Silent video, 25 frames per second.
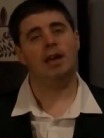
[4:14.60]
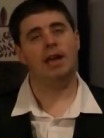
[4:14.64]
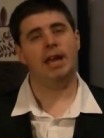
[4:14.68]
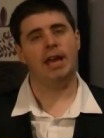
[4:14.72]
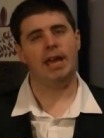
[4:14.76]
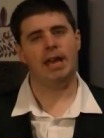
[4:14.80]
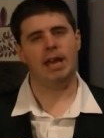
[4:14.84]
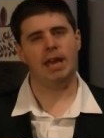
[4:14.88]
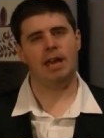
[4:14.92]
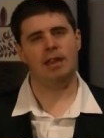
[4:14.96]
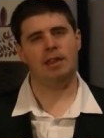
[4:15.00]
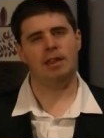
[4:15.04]

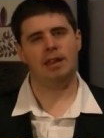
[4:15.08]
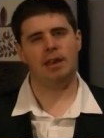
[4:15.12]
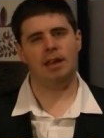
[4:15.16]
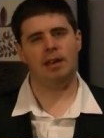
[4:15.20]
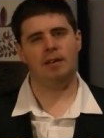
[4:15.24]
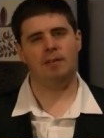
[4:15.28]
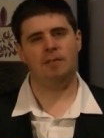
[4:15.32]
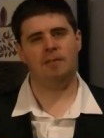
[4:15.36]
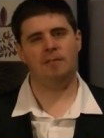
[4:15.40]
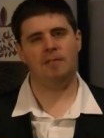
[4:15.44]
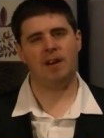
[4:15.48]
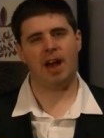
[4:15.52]
He is,
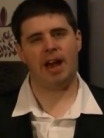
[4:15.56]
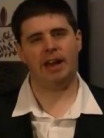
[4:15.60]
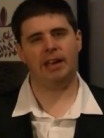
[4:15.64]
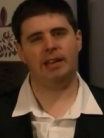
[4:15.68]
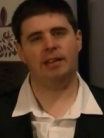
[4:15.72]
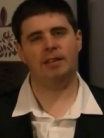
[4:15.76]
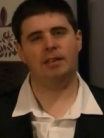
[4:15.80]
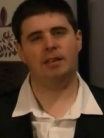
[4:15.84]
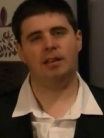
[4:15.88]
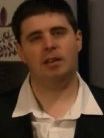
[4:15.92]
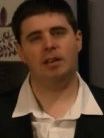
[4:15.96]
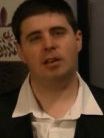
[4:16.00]
in
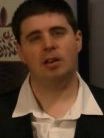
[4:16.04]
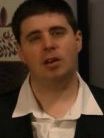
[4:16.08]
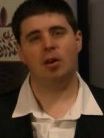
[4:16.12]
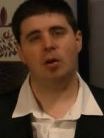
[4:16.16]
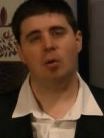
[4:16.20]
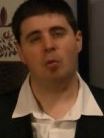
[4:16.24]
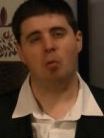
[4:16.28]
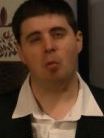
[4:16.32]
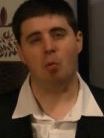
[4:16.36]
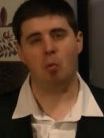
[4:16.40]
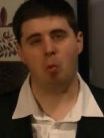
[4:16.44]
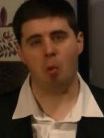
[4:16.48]
fact,
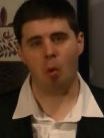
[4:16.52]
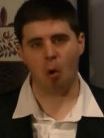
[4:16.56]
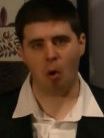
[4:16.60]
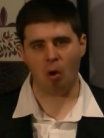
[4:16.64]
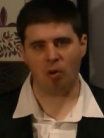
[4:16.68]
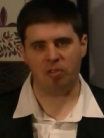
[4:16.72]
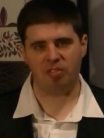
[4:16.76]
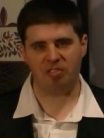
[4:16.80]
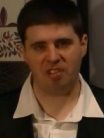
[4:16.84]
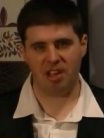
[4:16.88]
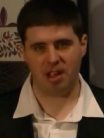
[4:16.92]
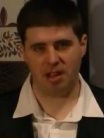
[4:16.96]

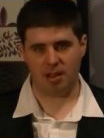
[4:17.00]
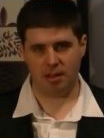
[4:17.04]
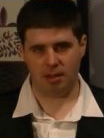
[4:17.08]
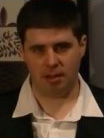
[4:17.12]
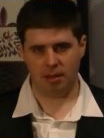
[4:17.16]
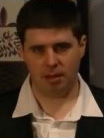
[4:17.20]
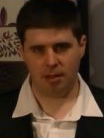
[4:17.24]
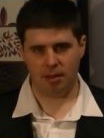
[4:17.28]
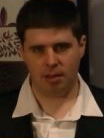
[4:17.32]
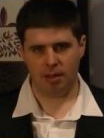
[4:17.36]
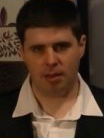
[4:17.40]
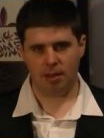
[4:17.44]
Whorfin,
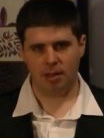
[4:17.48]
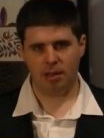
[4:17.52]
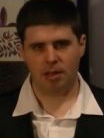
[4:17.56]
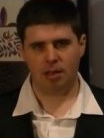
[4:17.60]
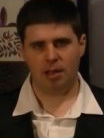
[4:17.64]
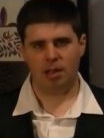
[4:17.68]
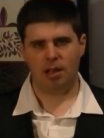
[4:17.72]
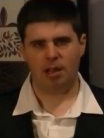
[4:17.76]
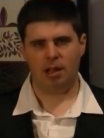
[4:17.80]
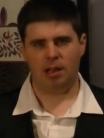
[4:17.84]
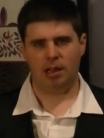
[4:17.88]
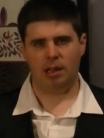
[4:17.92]

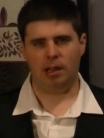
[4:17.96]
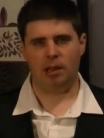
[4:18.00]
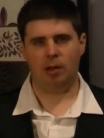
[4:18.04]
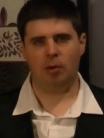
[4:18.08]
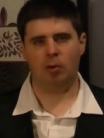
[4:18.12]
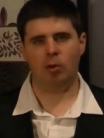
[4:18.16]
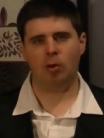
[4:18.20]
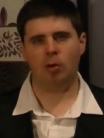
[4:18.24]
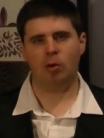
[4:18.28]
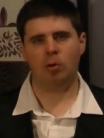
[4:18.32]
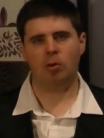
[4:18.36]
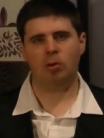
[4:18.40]

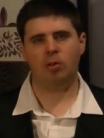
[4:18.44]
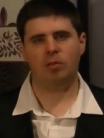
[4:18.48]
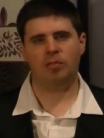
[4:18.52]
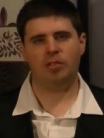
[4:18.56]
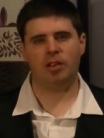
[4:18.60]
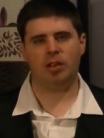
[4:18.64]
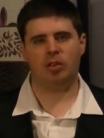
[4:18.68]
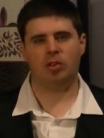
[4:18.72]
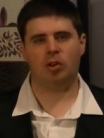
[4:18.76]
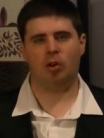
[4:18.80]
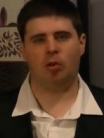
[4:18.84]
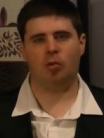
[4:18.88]
Lord of
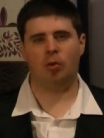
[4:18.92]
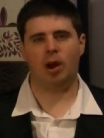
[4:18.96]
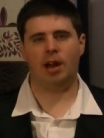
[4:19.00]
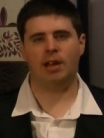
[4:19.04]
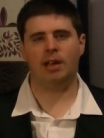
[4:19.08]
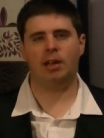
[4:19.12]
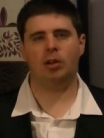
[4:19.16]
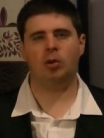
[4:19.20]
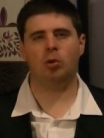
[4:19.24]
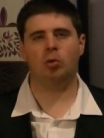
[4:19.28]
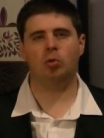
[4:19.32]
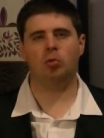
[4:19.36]
the
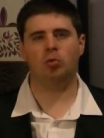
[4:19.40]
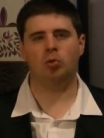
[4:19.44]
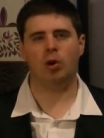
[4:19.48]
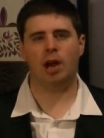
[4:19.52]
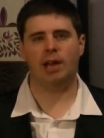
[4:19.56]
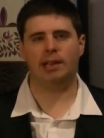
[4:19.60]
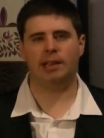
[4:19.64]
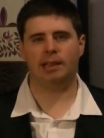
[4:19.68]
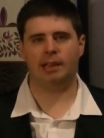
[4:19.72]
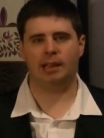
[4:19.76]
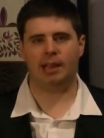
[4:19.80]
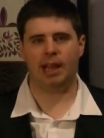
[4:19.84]
tyrannical
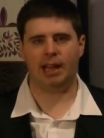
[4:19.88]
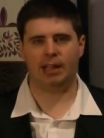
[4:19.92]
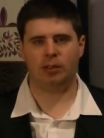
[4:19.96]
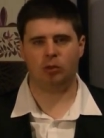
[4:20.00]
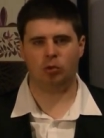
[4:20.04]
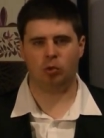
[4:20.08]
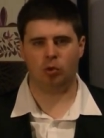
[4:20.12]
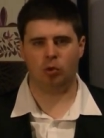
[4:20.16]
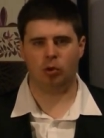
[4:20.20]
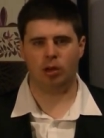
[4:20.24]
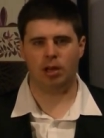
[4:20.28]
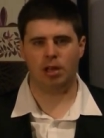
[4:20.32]
Red
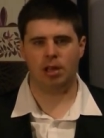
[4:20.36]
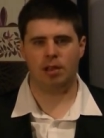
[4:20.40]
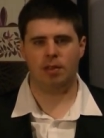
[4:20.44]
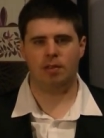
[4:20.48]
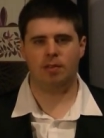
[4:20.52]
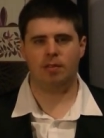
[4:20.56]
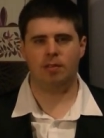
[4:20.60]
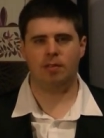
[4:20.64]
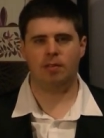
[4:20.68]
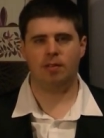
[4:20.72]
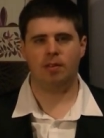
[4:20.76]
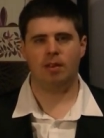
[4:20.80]

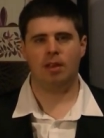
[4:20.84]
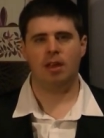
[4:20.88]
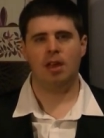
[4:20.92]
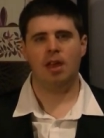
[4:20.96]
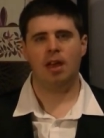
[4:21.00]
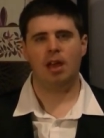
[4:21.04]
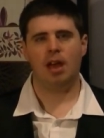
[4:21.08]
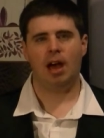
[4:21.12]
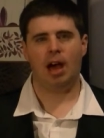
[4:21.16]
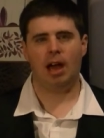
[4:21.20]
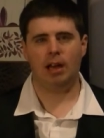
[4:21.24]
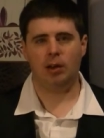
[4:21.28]
Lectroids,
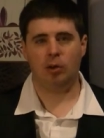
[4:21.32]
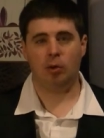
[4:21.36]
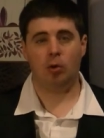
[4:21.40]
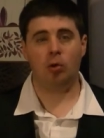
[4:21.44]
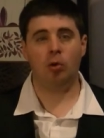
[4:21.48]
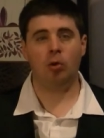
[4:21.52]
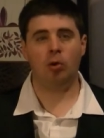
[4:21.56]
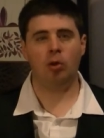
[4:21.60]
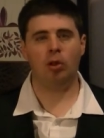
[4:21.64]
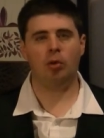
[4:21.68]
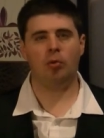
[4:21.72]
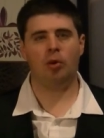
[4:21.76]
and
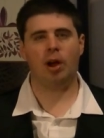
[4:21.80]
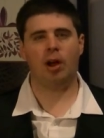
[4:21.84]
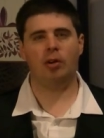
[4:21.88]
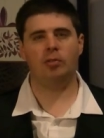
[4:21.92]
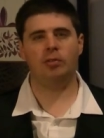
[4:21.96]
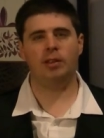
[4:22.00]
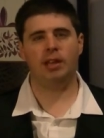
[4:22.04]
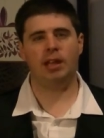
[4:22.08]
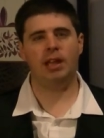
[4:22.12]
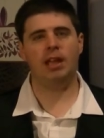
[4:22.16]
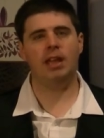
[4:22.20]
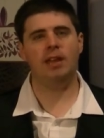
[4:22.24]

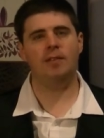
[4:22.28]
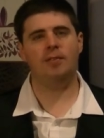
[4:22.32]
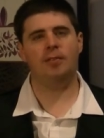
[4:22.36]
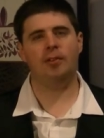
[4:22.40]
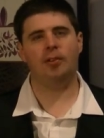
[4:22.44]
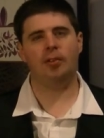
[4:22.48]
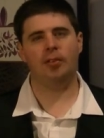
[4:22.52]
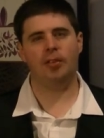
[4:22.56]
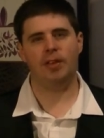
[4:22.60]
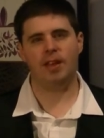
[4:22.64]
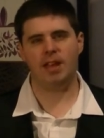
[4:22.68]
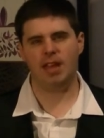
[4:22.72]
all-around
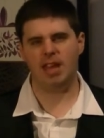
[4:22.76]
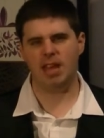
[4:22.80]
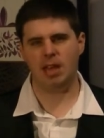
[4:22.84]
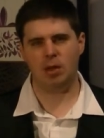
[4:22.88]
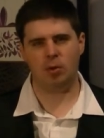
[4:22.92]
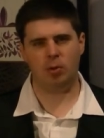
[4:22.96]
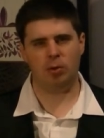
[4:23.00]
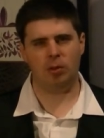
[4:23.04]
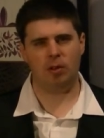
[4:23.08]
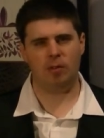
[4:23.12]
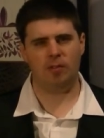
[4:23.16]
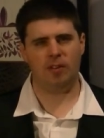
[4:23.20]
evil the
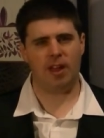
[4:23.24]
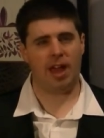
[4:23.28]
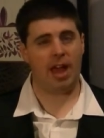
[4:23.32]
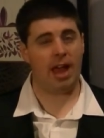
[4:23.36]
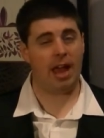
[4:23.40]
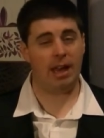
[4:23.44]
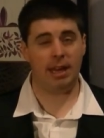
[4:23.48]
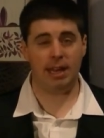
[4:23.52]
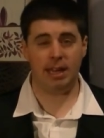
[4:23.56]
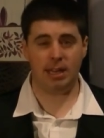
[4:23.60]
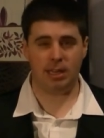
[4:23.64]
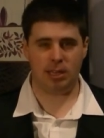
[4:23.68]
equal of
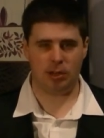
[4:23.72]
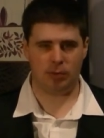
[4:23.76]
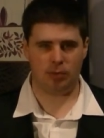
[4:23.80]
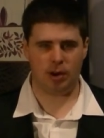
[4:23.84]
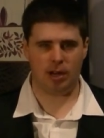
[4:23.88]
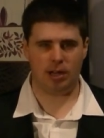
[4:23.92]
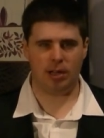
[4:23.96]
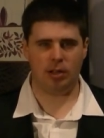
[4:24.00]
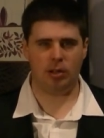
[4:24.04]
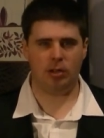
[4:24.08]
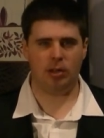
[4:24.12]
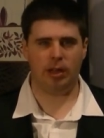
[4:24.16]
any
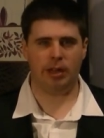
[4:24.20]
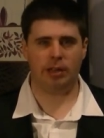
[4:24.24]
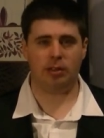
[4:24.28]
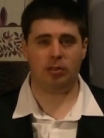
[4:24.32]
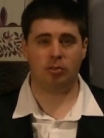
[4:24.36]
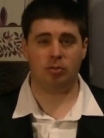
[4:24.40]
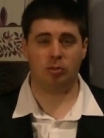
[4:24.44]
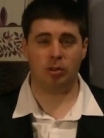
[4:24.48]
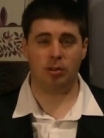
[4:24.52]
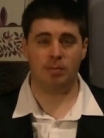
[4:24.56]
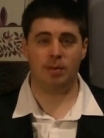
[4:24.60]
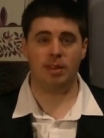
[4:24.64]
tyrannical
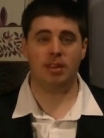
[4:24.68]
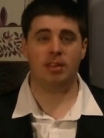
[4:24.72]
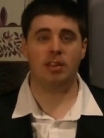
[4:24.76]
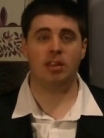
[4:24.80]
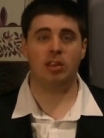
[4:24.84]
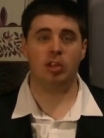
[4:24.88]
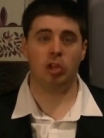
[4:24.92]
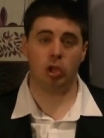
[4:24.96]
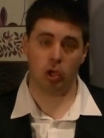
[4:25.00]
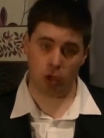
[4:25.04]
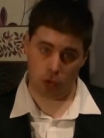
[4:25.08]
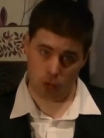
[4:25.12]
extremist
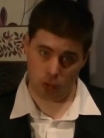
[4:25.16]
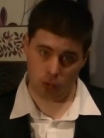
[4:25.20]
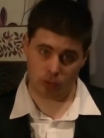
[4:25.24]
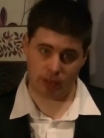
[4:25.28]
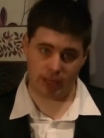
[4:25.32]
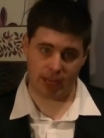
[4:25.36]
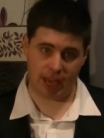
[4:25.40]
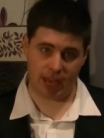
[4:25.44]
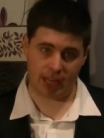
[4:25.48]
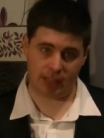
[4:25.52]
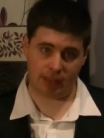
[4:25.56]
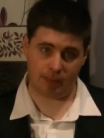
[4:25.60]
you'd
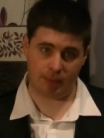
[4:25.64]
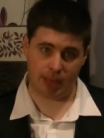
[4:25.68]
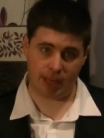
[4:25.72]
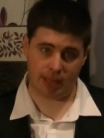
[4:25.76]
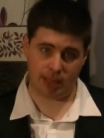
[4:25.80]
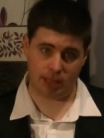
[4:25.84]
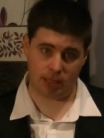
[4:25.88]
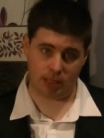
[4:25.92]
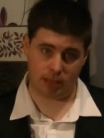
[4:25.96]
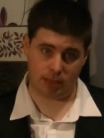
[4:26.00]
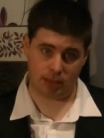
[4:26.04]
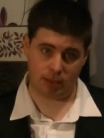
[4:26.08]
care to
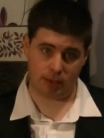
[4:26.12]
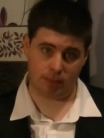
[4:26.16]
mention.